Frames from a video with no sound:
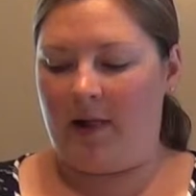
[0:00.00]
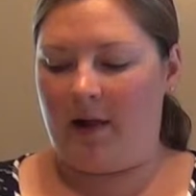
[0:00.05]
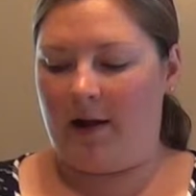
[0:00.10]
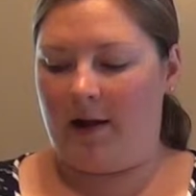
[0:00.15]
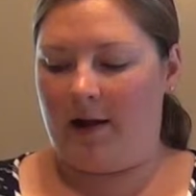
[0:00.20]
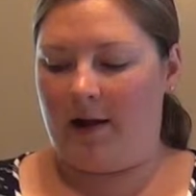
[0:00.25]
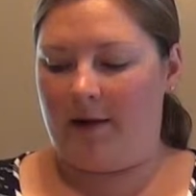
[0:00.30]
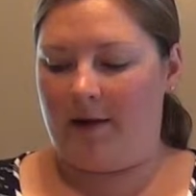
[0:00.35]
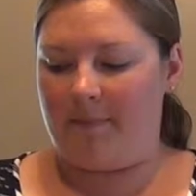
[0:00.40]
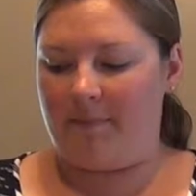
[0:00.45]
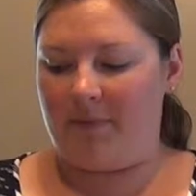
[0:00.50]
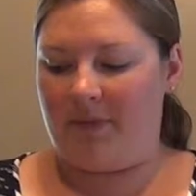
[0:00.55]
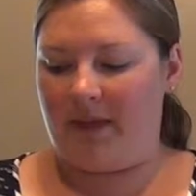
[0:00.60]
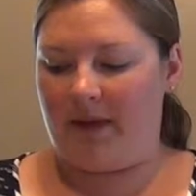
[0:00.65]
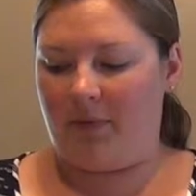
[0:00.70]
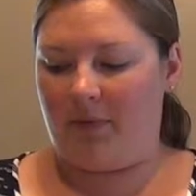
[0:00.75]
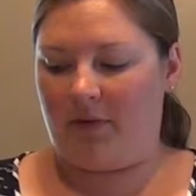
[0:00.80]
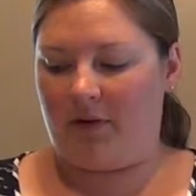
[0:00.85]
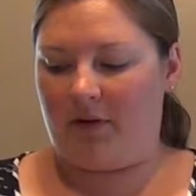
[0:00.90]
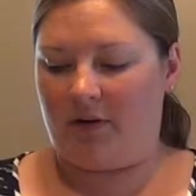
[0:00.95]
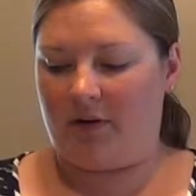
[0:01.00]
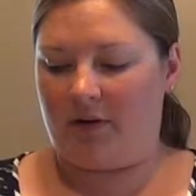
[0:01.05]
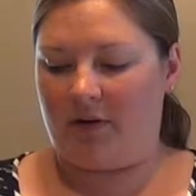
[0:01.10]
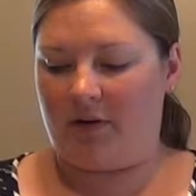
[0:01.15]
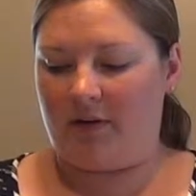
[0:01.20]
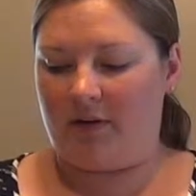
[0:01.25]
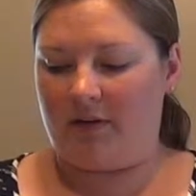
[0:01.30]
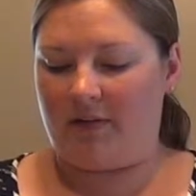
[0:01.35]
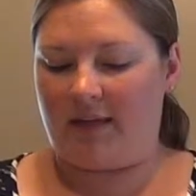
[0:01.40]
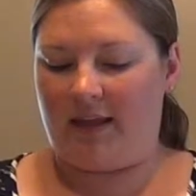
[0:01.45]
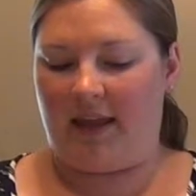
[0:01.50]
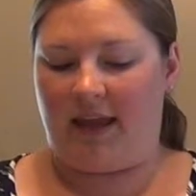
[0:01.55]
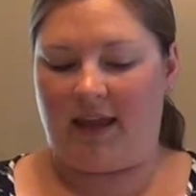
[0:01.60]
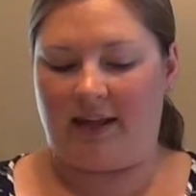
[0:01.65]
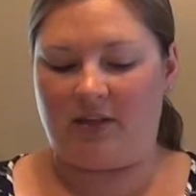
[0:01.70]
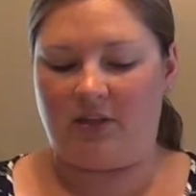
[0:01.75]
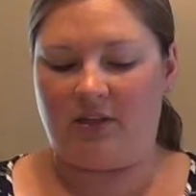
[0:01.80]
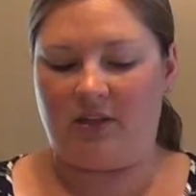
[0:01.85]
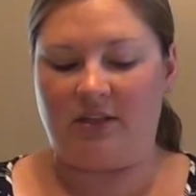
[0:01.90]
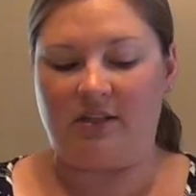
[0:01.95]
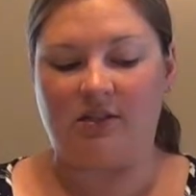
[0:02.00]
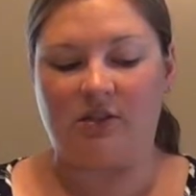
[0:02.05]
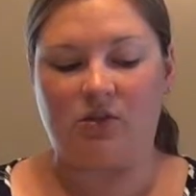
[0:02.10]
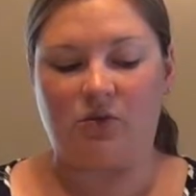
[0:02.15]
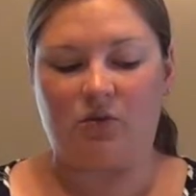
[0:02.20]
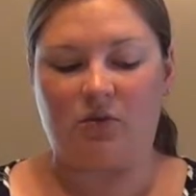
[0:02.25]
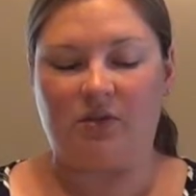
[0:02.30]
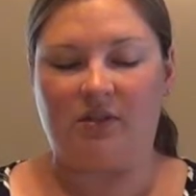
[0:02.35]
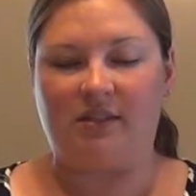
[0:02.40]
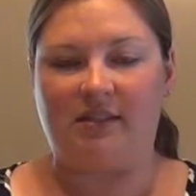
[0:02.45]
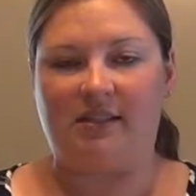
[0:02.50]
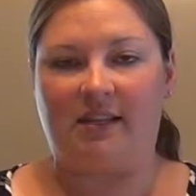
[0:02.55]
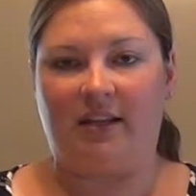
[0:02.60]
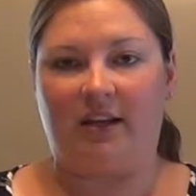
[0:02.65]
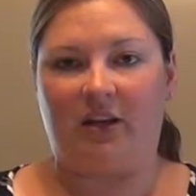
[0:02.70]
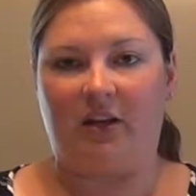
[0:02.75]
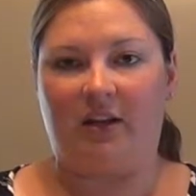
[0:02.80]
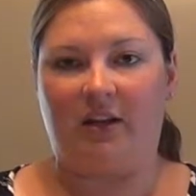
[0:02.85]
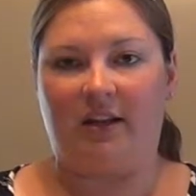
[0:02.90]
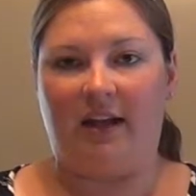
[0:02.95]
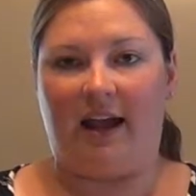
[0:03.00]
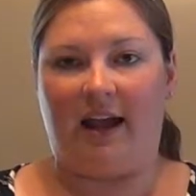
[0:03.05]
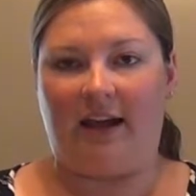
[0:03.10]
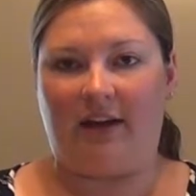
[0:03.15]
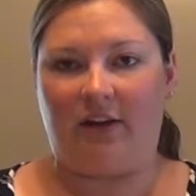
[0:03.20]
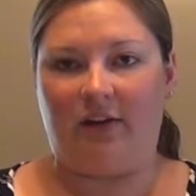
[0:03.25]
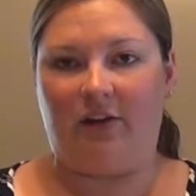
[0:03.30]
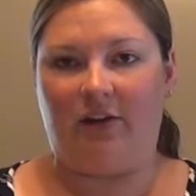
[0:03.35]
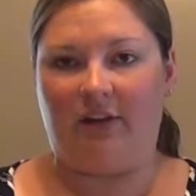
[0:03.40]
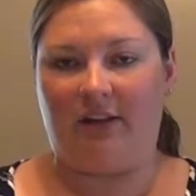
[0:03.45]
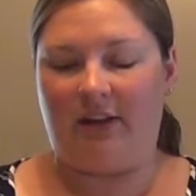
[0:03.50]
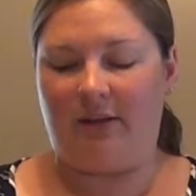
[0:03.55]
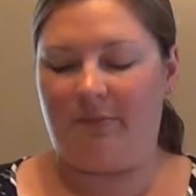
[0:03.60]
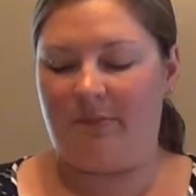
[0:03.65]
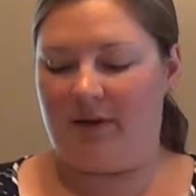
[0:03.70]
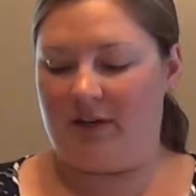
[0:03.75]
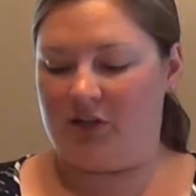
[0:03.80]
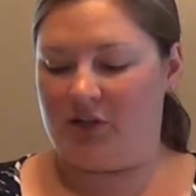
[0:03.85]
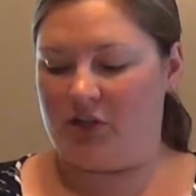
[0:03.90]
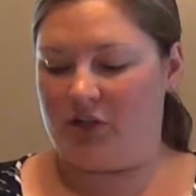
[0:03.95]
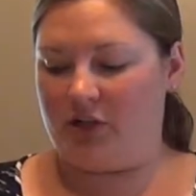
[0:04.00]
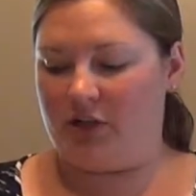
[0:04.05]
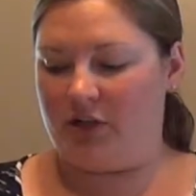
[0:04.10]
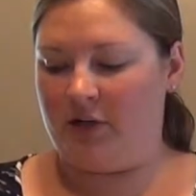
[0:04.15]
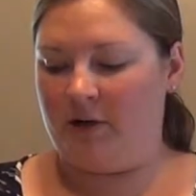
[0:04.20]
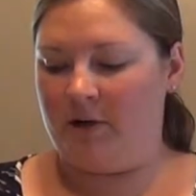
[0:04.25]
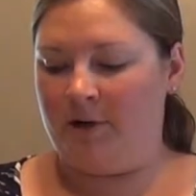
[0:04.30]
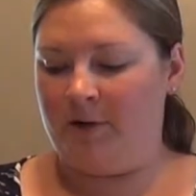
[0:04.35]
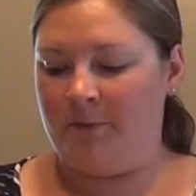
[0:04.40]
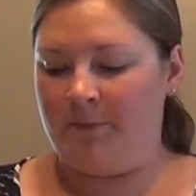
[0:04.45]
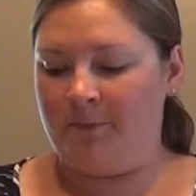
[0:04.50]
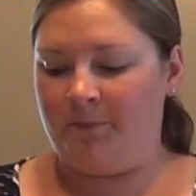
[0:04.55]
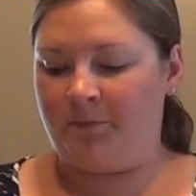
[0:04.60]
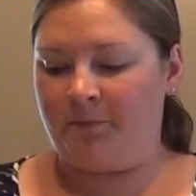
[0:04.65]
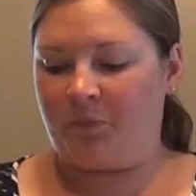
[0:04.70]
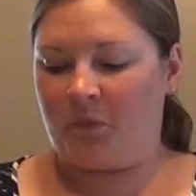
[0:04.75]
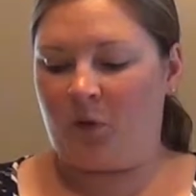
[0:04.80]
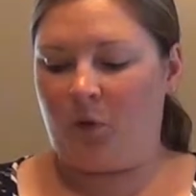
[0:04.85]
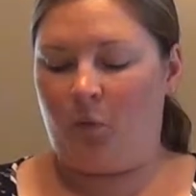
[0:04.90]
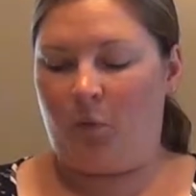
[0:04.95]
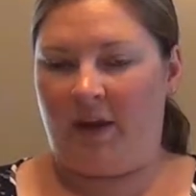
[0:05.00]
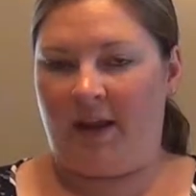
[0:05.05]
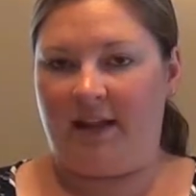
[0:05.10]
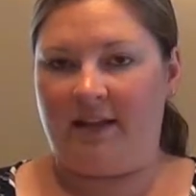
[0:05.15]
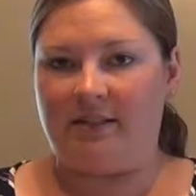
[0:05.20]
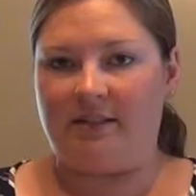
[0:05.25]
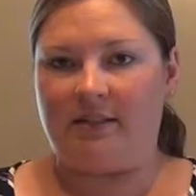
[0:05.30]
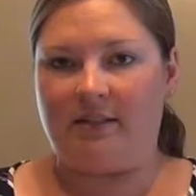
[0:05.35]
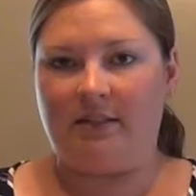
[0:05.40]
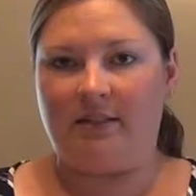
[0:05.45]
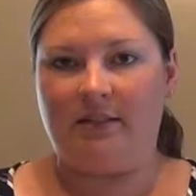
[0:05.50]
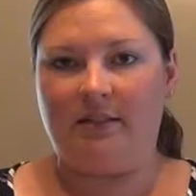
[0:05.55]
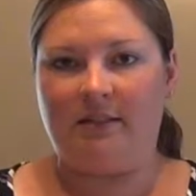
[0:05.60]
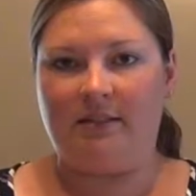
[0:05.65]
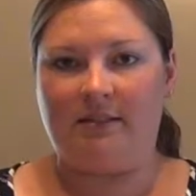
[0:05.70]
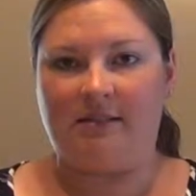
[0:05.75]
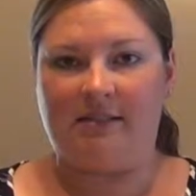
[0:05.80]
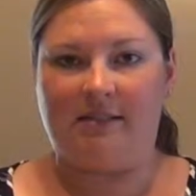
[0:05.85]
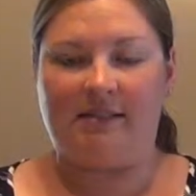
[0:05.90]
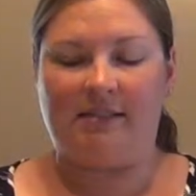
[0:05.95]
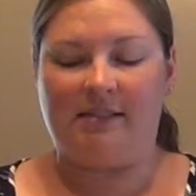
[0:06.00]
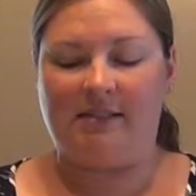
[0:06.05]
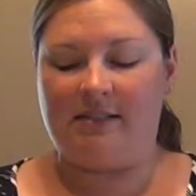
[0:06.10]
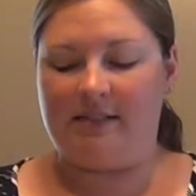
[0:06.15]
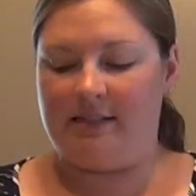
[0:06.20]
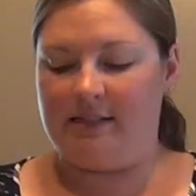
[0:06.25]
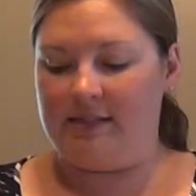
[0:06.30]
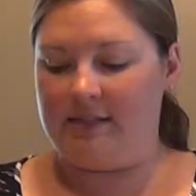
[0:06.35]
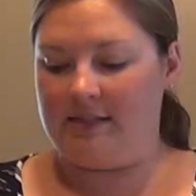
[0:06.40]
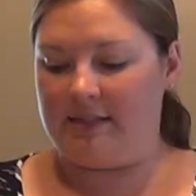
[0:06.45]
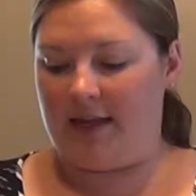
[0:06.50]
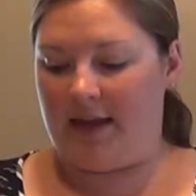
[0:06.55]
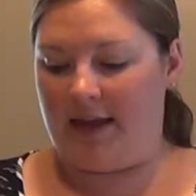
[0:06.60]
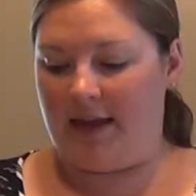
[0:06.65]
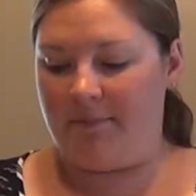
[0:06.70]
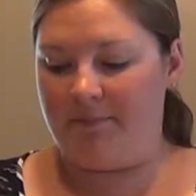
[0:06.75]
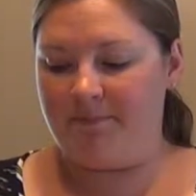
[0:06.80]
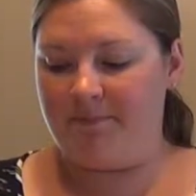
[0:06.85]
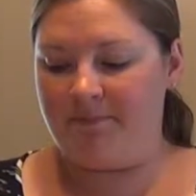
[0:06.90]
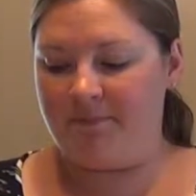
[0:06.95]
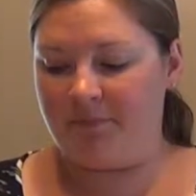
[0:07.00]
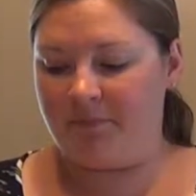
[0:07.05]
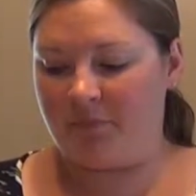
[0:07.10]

They had these tools that could accurately measure weight, distance, and time.